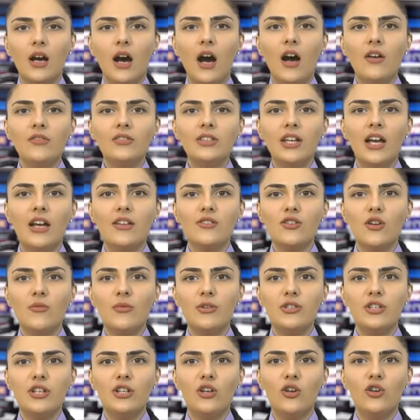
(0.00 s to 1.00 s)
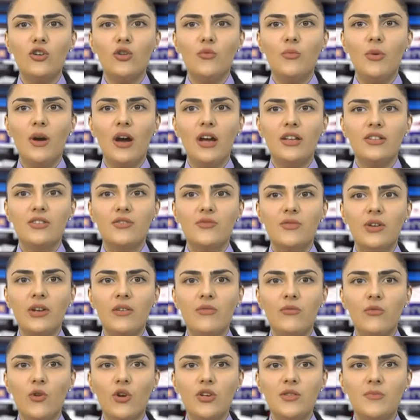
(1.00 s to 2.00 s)
After Azerbaijan occupied
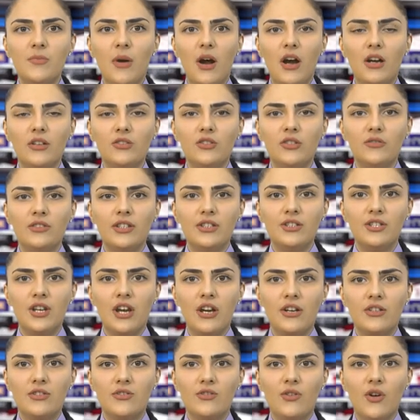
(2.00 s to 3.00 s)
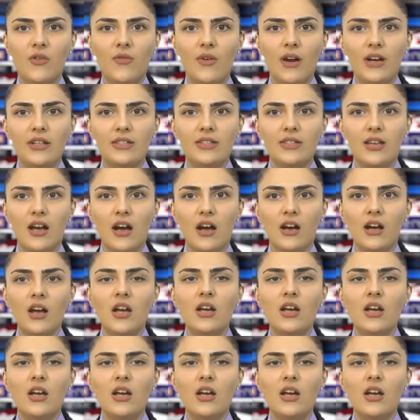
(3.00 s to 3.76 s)
3/4 part of the territory of Artsakh,